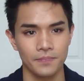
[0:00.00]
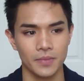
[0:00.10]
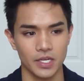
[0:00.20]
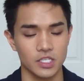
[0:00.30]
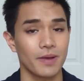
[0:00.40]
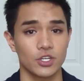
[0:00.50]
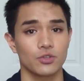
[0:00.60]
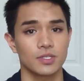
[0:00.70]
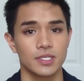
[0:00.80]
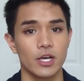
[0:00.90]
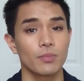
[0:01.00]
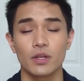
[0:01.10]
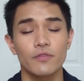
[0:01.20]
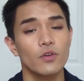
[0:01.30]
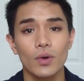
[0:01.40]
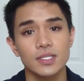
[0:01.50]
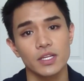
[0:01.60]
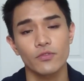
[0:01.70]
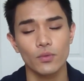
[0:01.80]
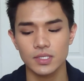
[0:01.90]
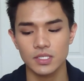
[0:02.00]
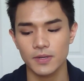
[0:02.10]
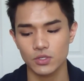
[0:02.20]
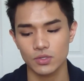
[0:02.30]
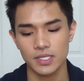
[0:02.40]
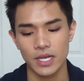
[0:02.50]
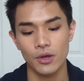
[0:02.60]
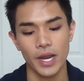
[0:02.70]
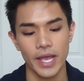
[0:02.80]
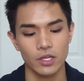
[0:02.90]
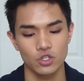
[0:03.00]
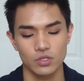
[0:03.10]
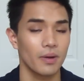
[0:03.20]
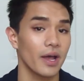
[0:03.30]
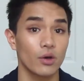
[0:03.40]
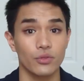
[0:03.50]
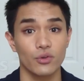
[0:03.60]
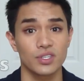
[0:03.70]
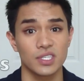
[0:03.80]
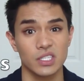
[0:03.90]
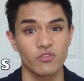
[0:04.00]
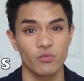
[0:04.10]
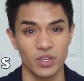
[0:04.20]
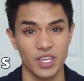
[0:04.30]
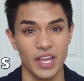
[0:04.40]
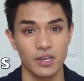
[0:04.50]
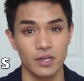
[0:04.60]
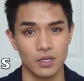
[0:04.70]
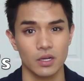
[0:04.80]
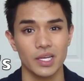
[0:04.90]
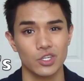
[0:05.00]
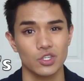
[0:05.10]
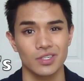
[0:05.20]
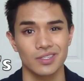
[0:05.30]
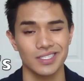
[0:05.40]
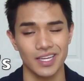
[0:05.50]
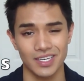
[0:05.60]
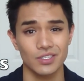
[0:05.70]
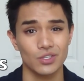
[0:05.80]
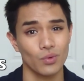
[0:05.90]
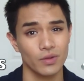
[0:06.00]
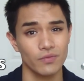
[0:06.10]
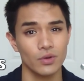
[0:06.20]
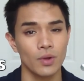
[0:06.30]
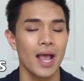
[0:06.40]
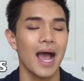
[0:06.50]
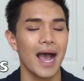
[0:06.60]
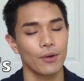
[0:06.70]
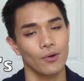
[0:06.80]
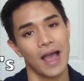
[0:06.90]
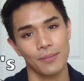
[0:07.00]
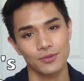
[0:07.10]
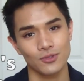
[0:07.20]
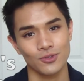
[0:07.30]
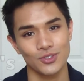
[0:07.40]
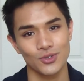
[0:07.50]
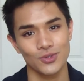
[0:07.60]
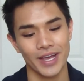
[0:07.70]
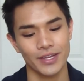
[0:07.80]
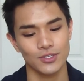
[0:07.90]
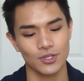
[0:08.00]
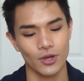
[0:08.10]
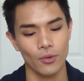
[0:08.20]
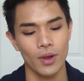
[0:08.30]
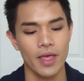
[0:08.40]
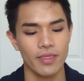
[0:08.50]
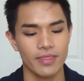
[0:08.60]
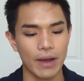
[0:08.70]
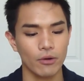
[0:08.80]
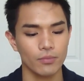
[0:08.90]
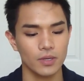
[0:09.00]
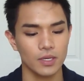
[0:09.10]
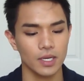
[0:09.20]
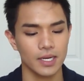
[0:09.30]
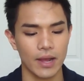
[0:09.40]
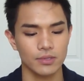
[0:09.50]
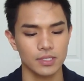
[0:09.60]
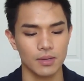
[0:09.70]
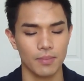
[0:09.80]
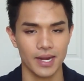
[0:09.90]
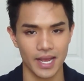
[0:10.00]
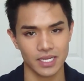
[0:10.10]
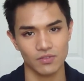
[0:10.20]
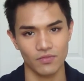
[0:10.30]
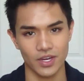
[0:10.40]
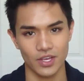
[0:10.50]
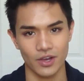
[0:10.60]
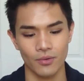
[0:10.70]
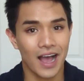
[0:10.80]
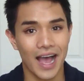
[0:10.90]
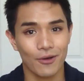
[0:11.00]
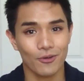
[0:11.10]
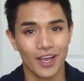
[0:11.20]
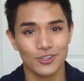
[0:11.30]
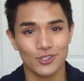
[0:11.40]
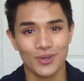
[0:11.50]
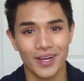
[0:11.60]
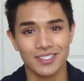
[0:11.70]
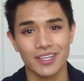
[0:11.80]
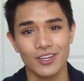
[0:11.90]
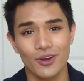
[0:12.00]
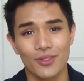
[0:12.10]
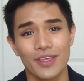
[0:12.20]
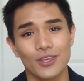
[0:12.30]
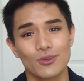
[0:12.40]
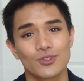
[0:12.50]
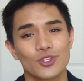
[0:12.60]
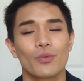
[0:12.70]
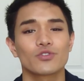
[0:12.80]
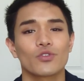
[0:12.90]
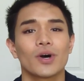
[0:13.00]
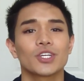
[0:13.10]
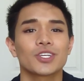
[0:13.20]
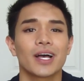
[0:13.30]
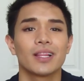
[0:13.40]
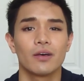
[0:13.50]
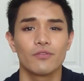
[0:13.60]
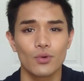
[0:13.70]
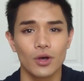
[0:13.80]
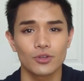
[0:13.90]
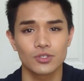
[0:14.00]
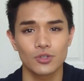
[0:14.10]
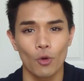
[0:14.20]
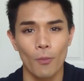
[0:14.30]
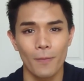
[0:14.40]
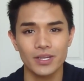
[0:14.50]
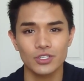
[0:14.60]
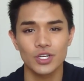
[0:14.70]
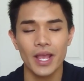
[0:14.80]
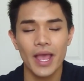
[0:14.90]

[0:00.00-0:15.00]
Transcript: a special sale, but if it wasn't, if it wasn't a special sale and I can just buy all 36 of them again in a collection and send it to one of you, I will absolutely do that, so that will be announced in my next video. I will catch you guys later, and thank you so much for watching. I love you all so much,